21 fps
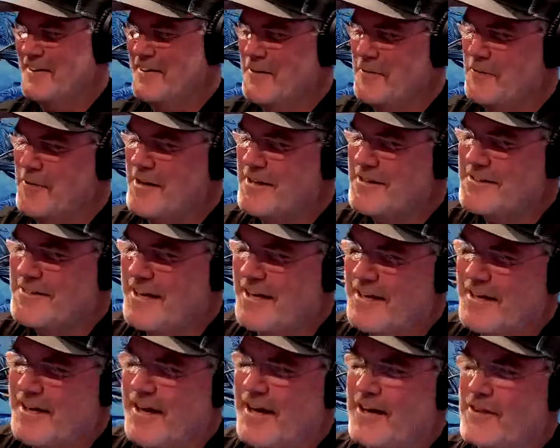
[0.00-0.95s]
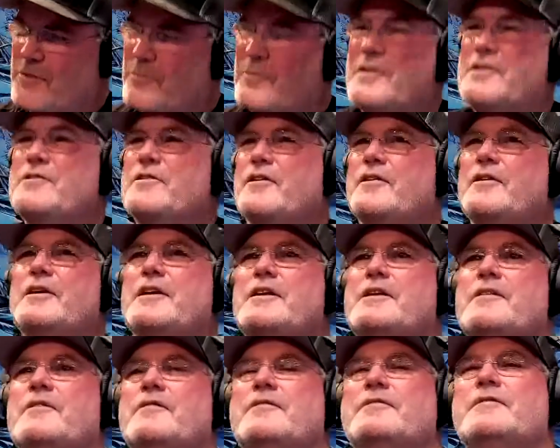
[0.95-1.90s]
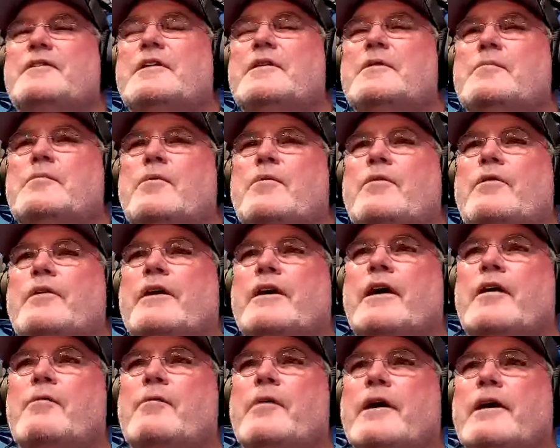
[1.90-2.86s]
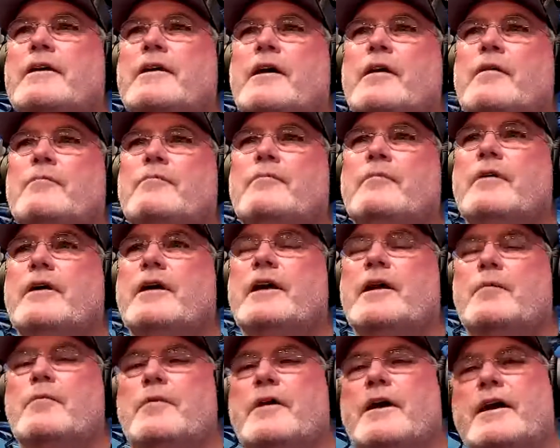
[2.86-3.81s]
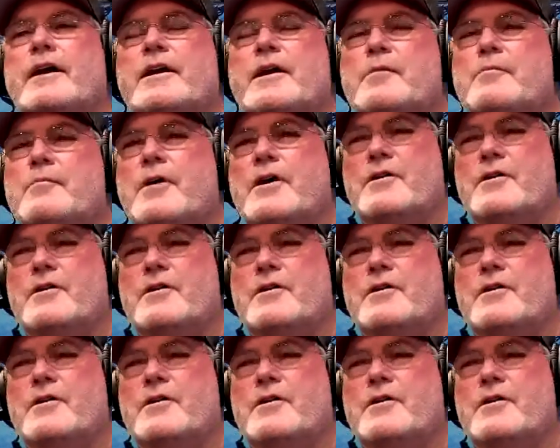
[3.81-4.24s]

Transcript: Wednesday night, 3:30 in the morning. I wake up and I'm laying on my